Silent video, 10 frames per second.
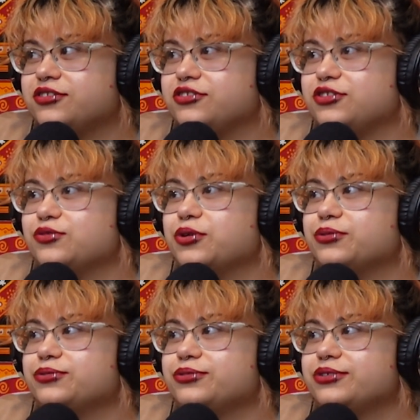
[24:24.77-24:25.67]
do you
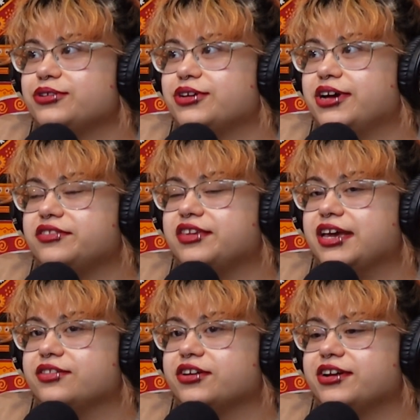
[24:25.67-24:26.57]
own a
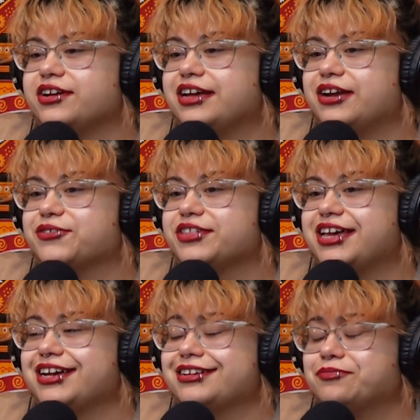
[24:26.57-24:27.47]
taser? And I was
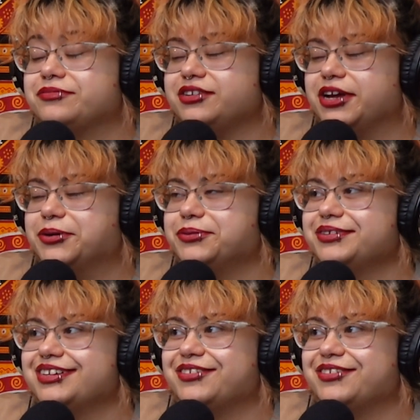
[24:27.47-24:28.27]
like, no.